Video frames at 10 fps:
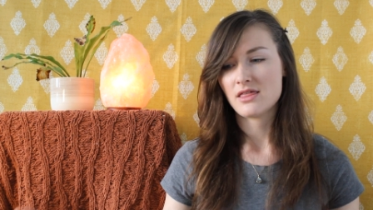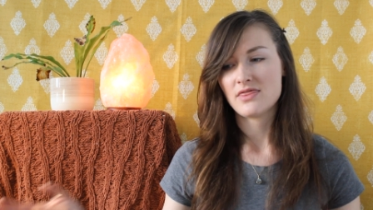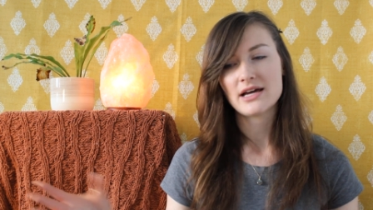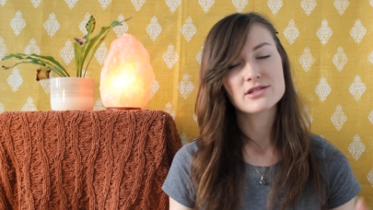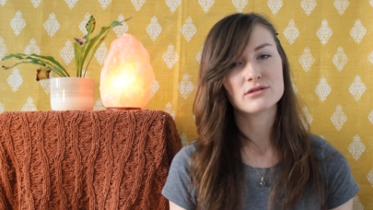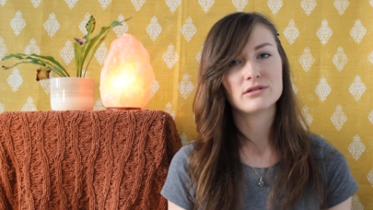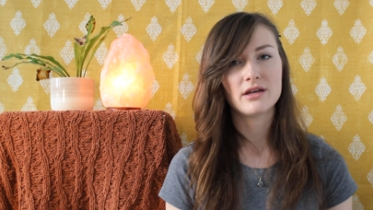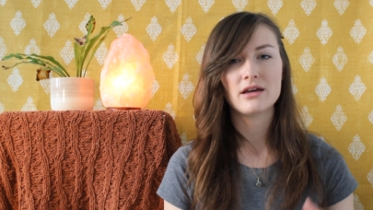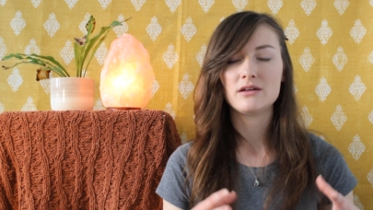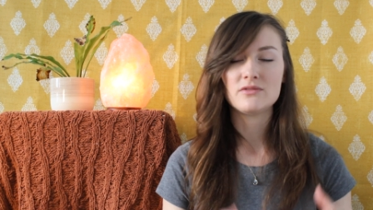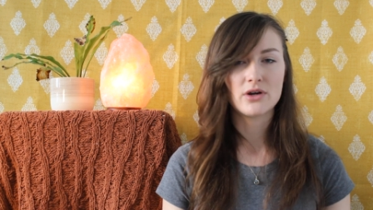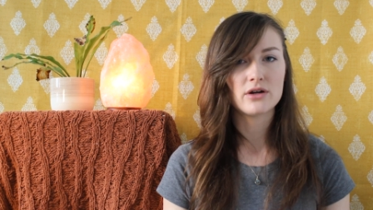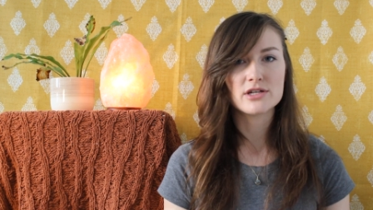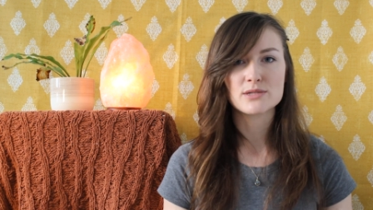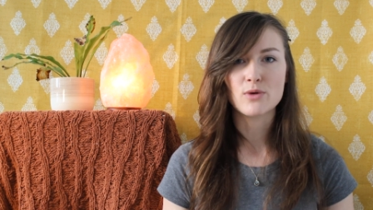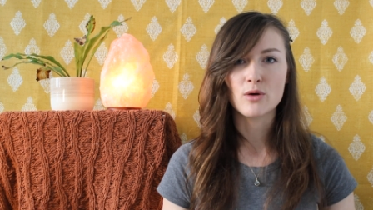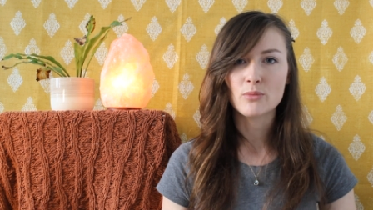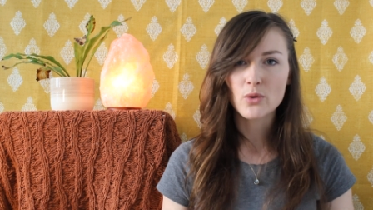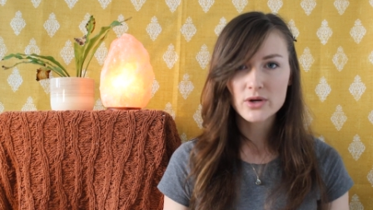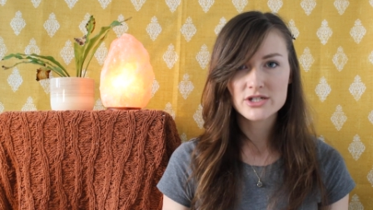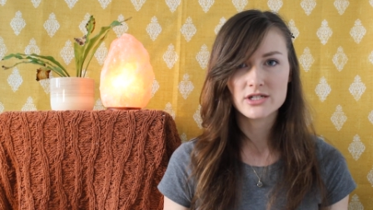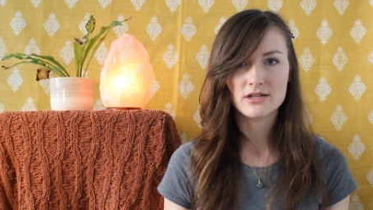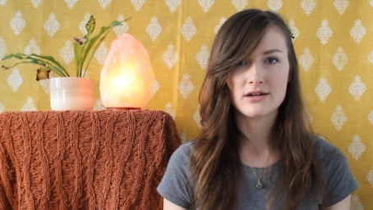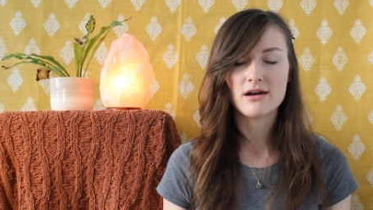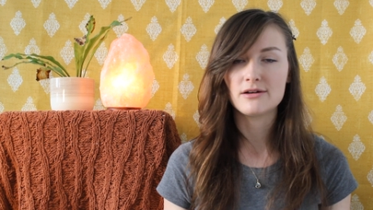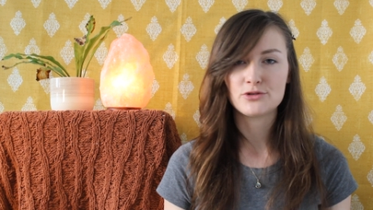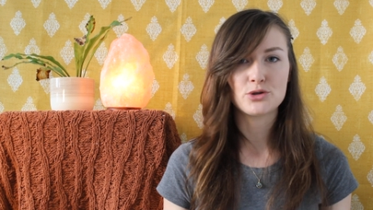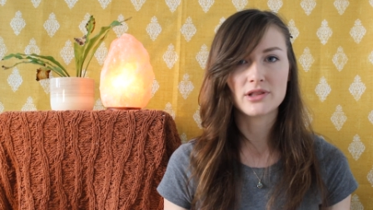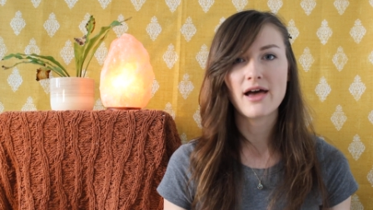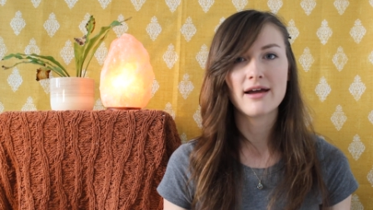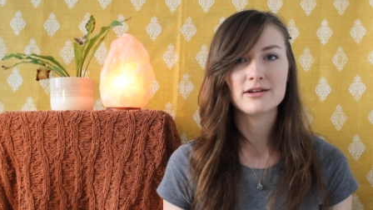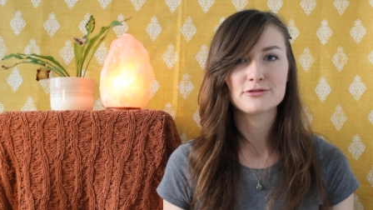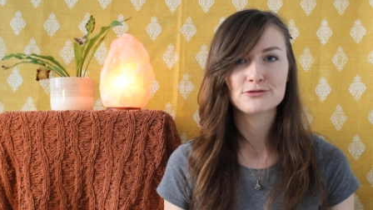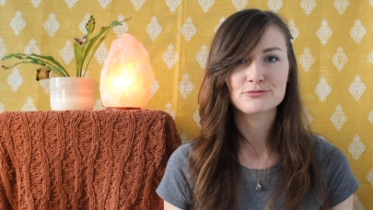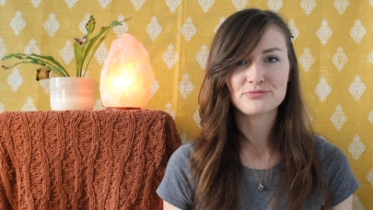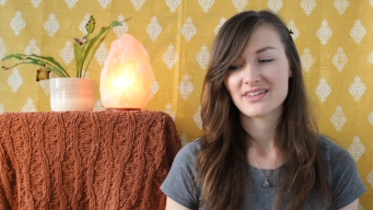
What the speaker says: that's only a very small portion of your life.